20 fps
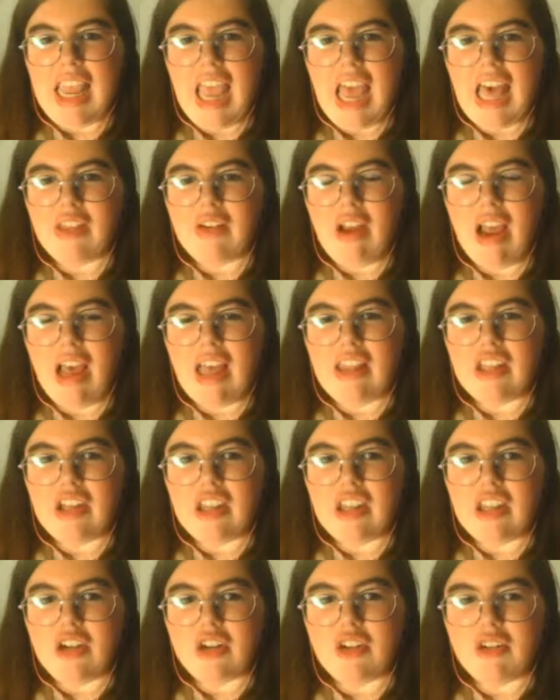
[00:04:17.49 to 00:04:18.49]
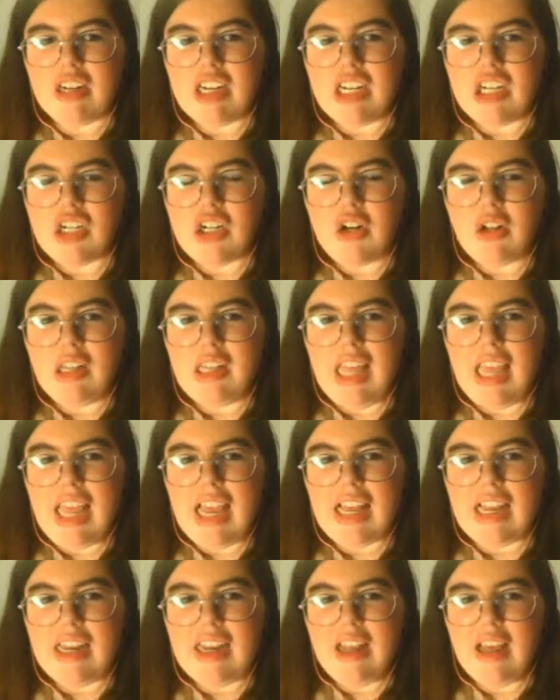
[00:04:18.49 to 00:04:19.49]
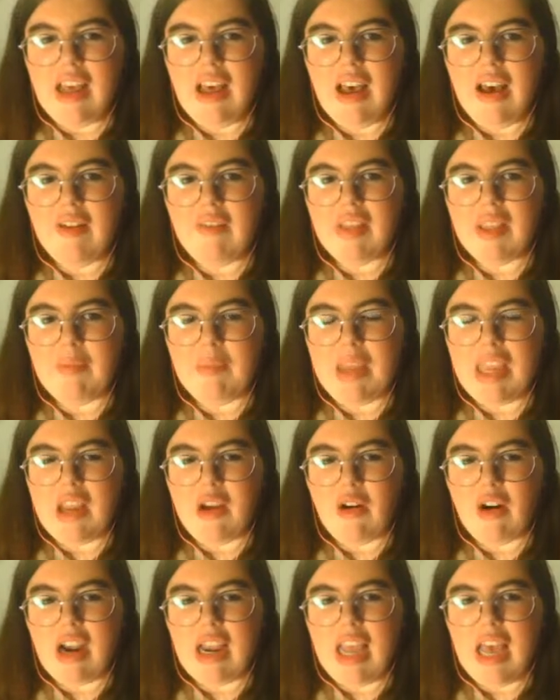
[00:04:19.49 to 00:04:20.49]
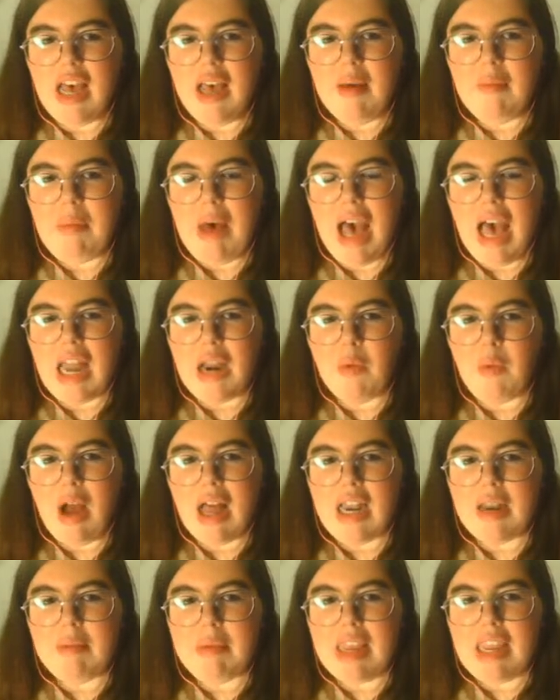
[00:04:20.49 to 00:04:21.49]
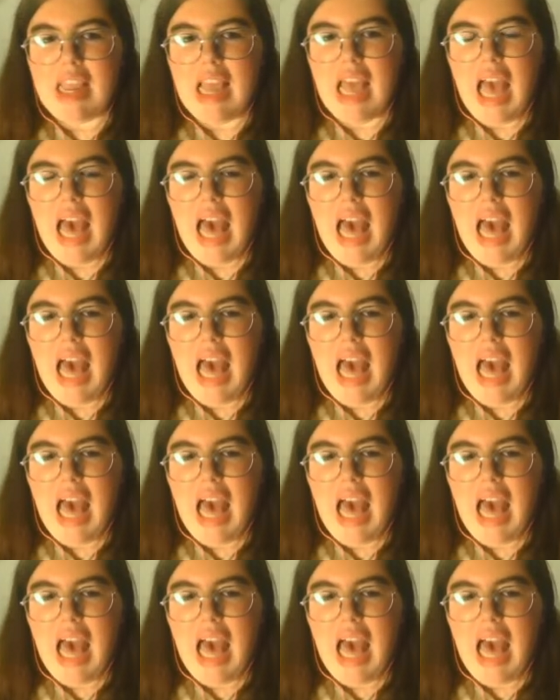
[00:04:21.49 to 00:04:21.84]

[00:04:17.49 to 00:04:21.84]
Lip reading: gather on the traditional land of the Peoria, Potawatomi,